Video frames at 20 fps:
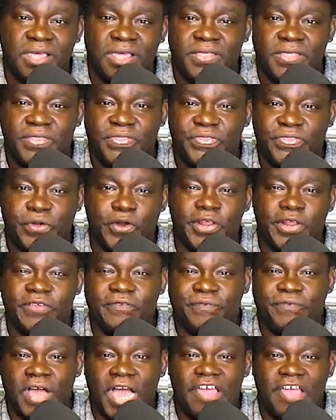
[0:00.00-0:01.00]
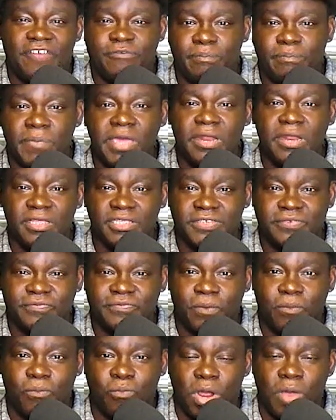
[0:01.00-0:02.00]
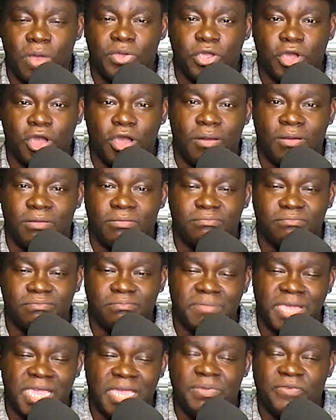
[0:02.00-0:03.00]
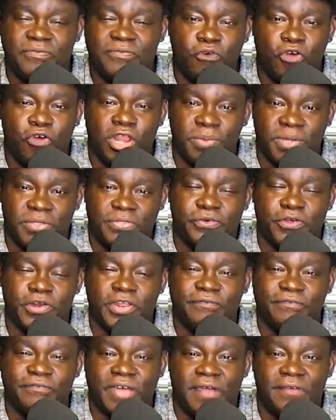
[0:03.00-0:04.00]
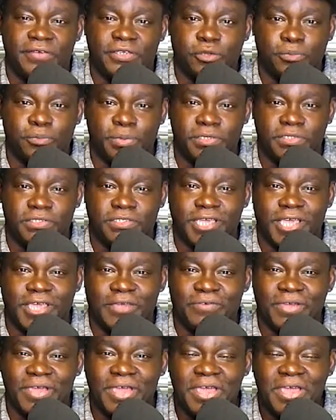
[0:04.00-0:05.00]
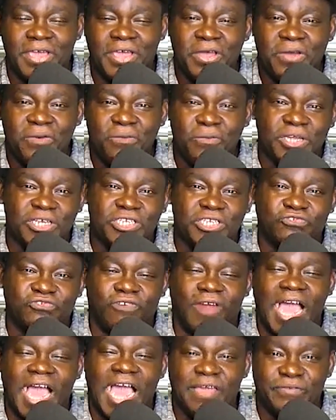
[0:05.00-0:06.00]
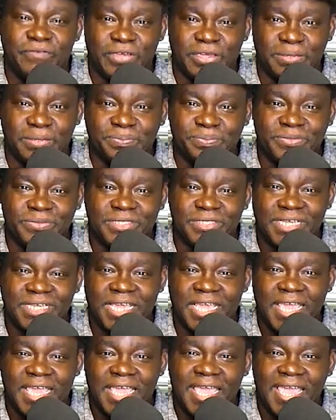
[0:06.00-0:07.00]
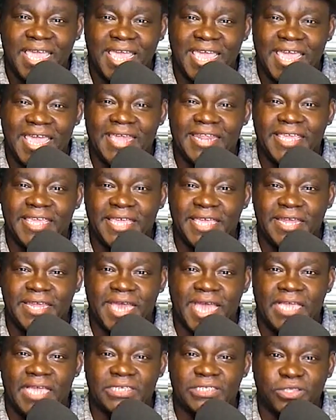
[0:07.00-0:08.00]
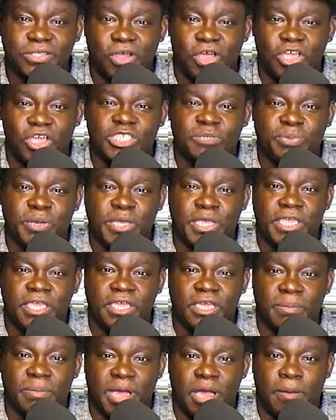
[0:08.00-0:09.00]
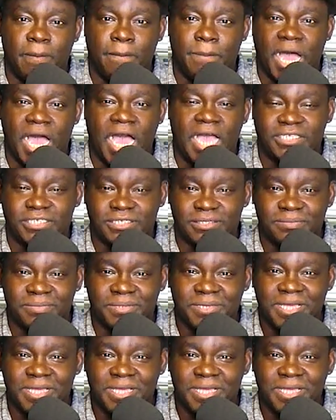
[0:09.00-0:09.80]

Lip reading: 35 minutes from where we are, maybe 40, but 35 to be safe. We're driving and he and I start speaking about boxing.